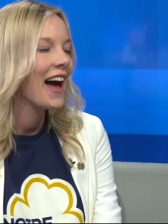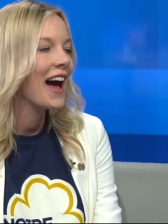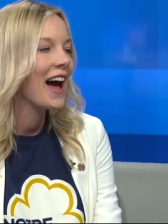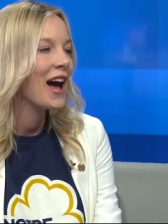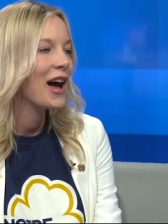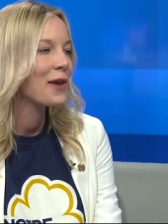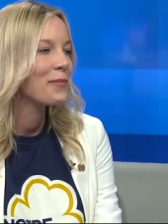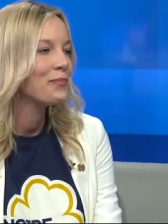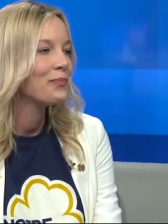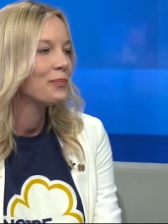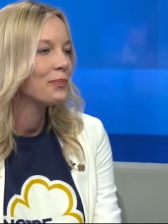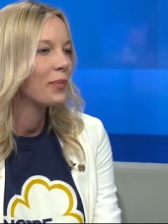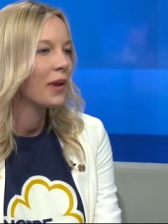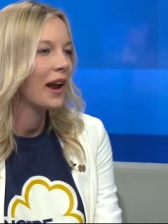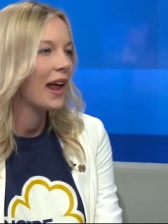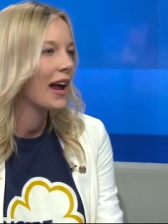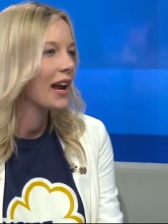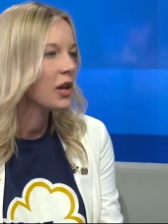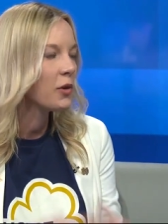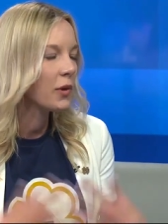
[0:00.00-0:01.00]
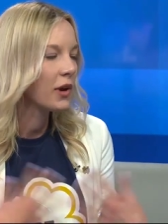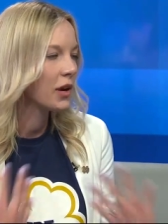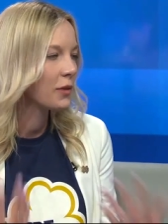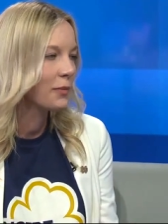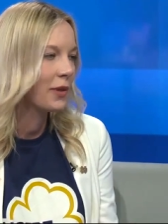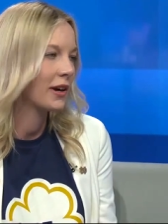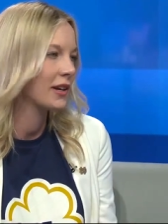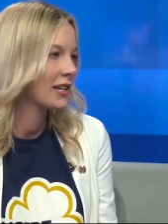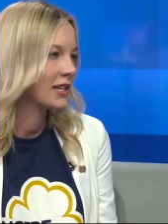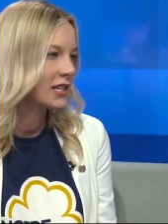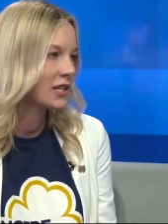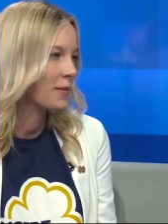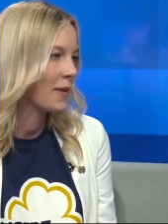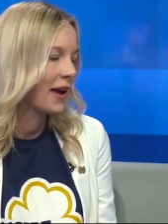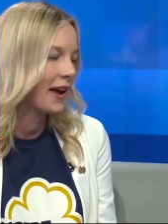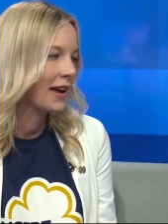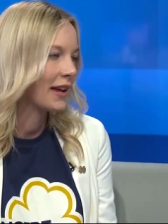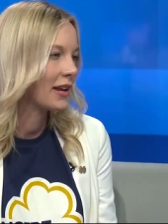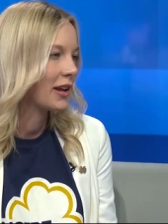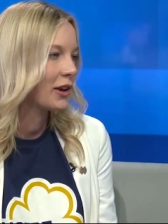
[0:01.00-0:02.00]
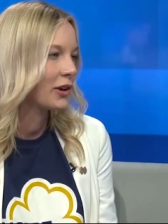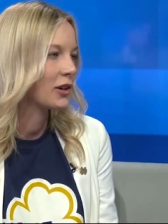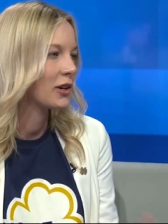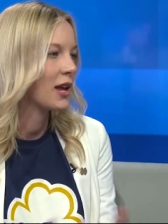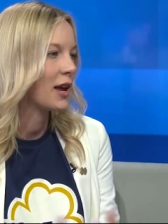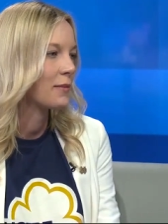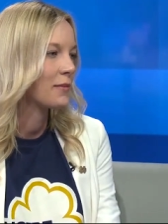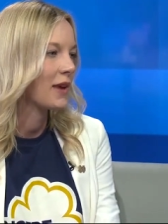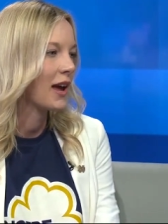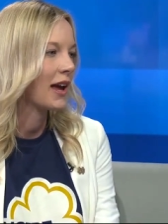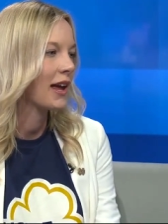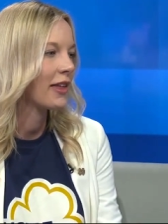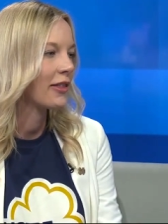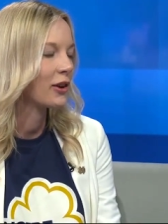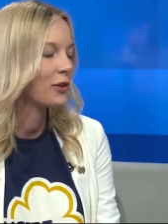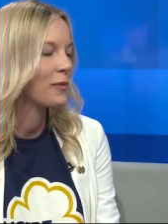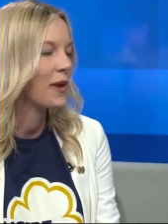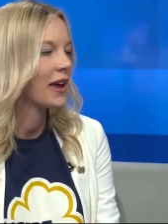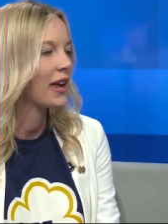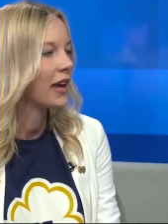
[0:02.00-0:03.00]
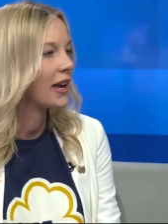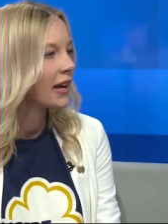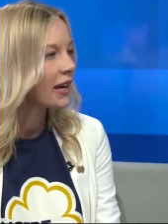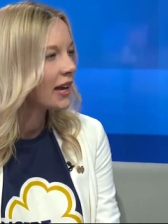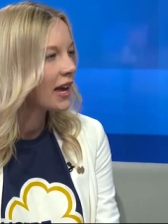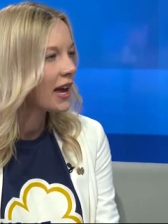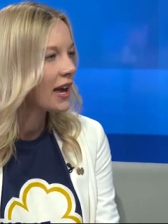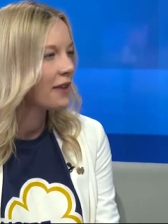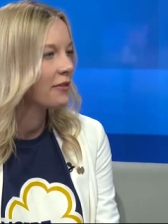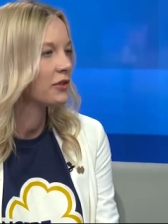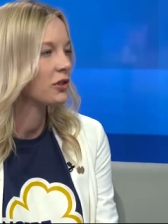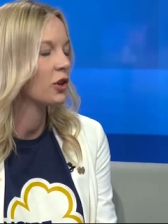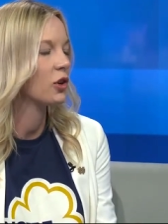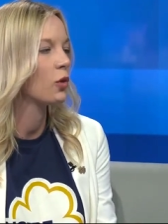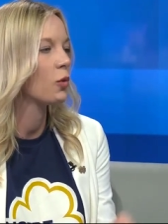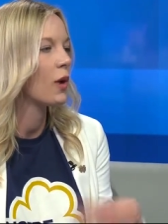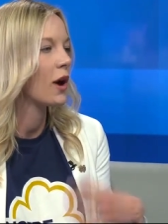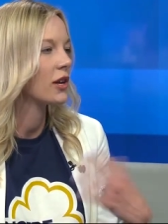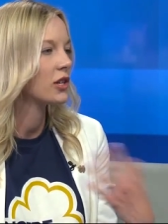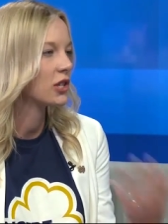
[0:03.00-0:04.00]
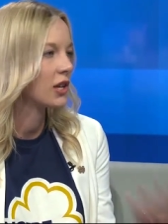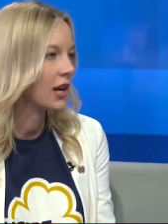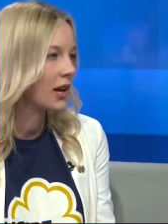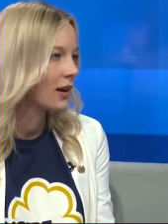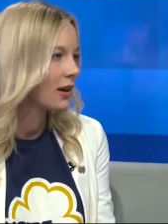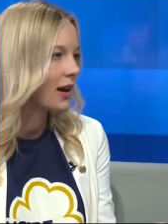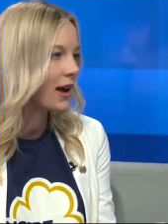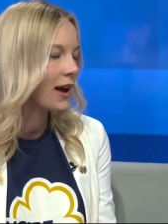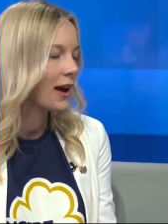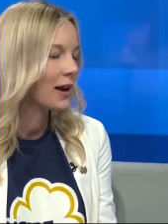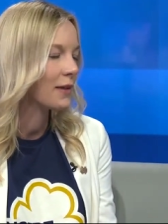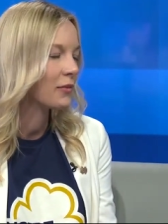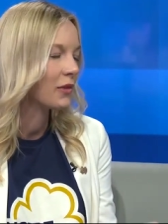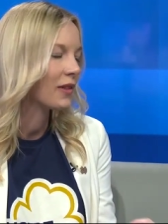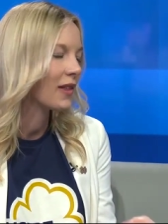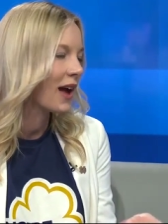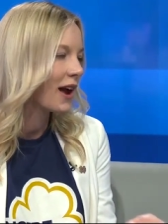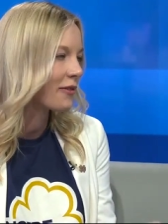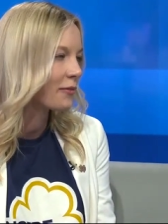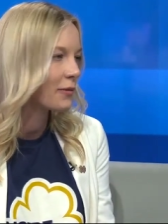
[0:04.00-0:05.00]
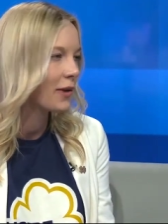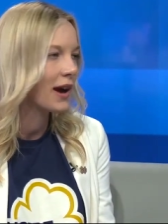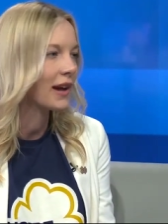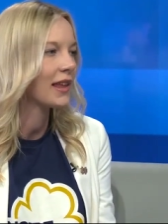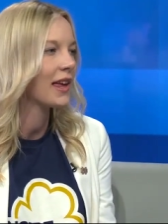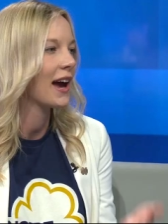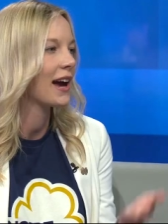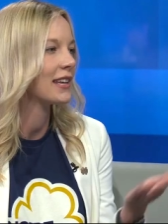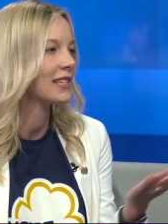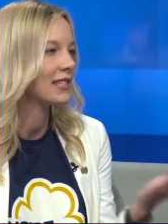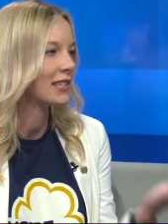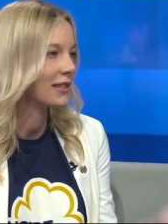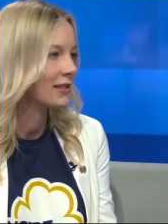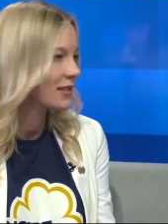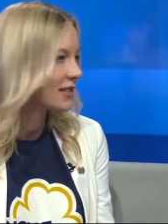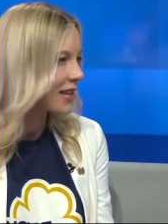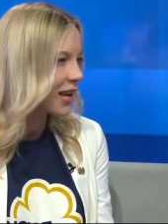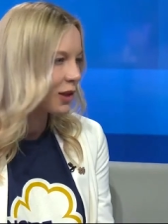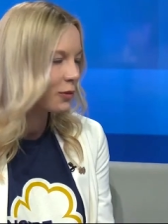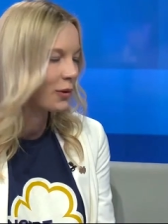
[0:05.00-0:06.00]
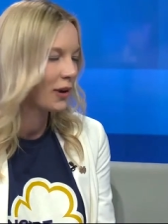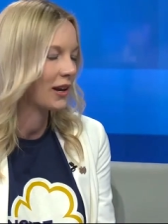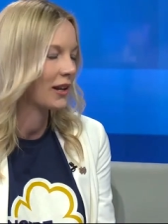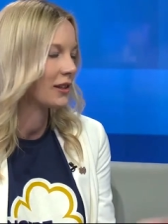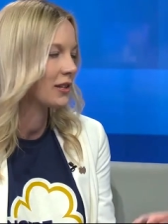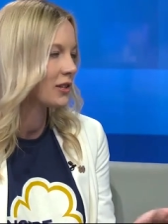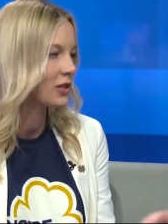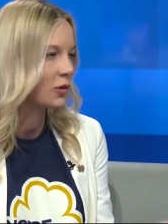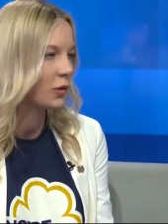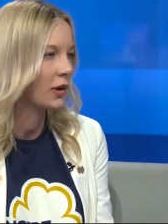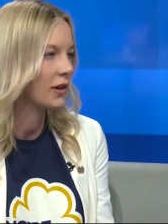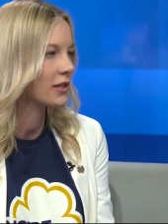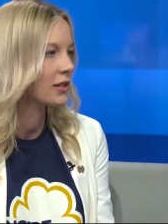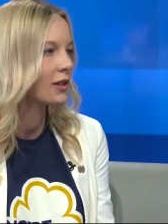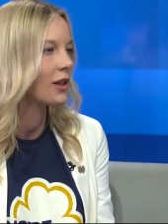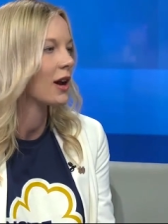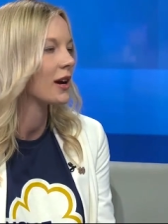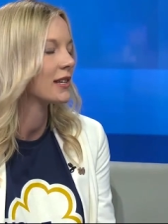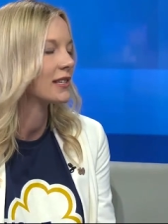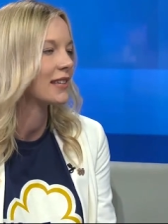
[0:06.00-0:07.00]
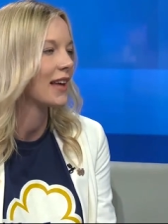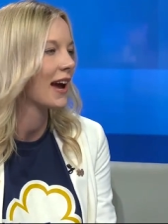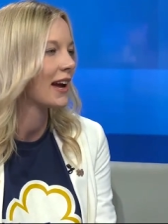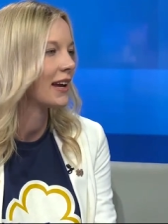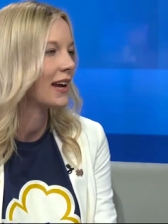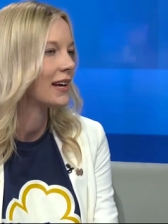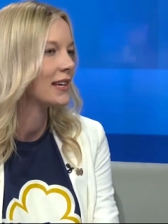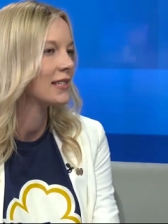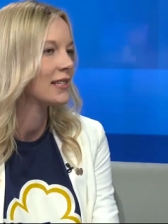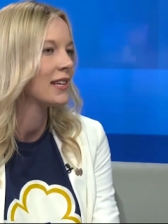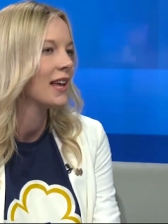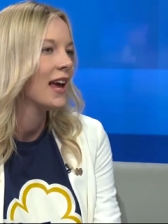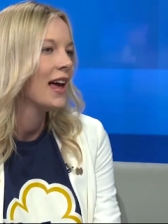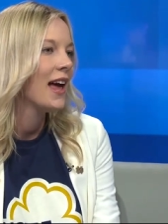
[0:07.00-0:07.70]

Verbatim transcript: Um, but anyone can participate in Notre Dame Day, either making a gift or watching. Uh, um, the live broadcast and celebrating the stories alongside us.